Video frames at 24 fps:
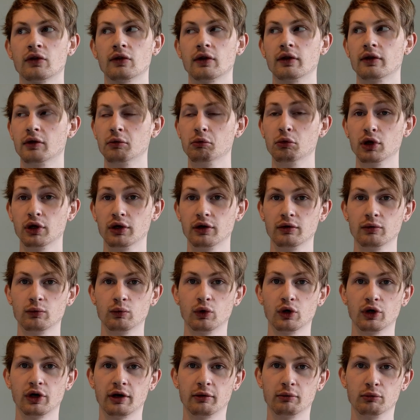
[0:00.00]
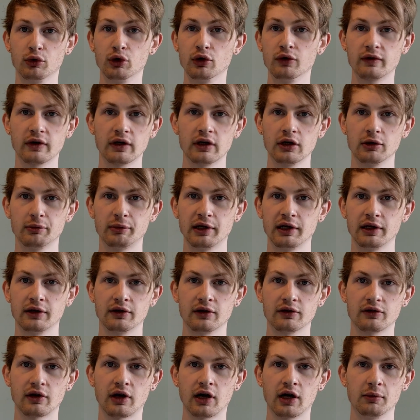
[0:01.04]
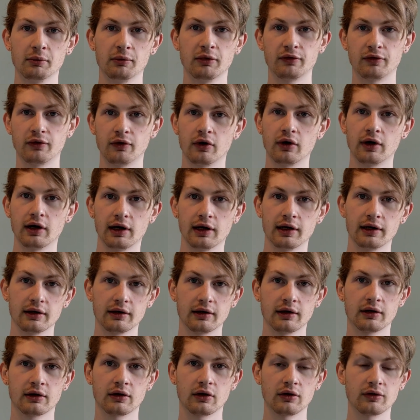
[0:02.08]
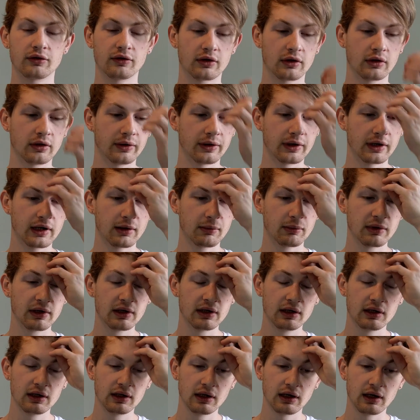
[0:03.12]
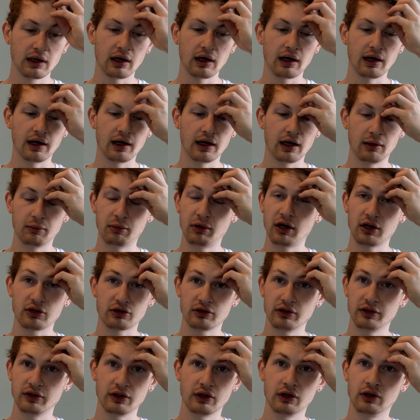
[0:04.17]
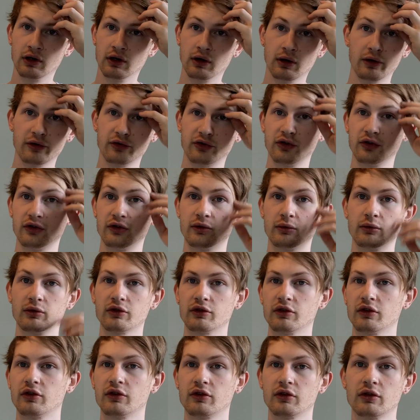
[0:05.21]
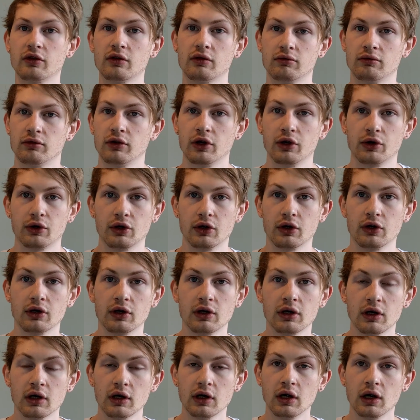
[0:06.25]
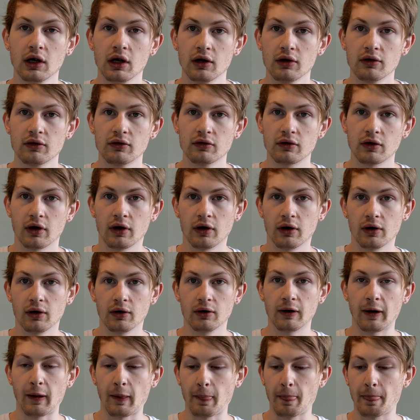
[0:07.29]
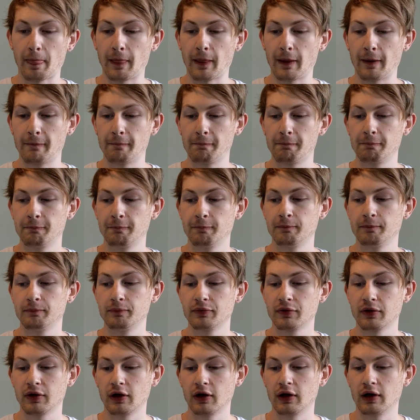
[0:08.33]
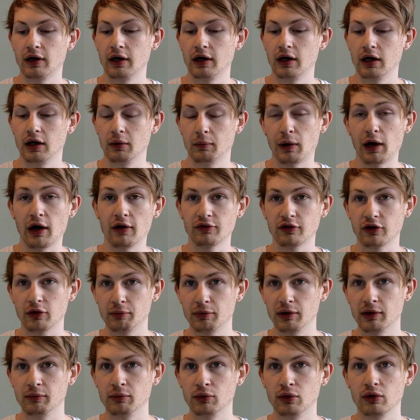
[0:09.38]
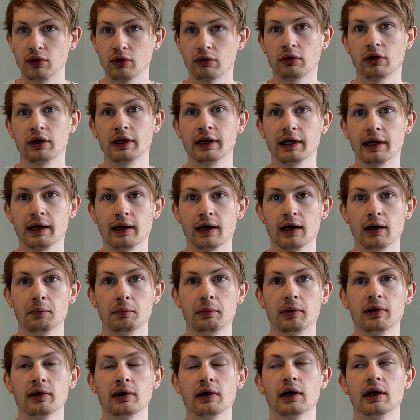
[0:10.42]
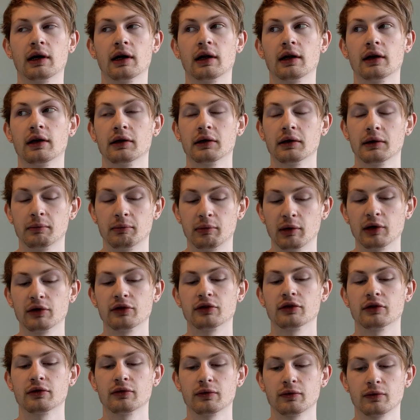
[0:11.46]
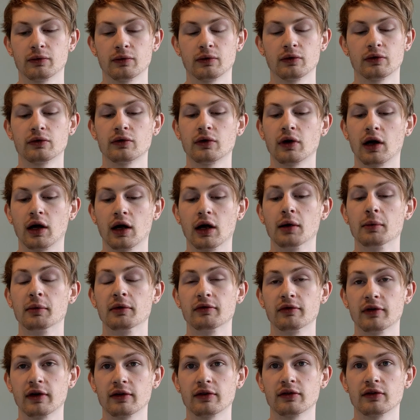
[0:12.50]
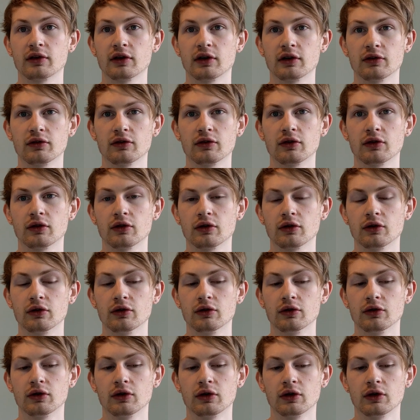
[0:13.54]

that the wood had moved a little bit in the time before I gone to glue it up, uh, and partially the glue I was using was just no good. So um, after a bit more cleaning up and a bunch of time invested into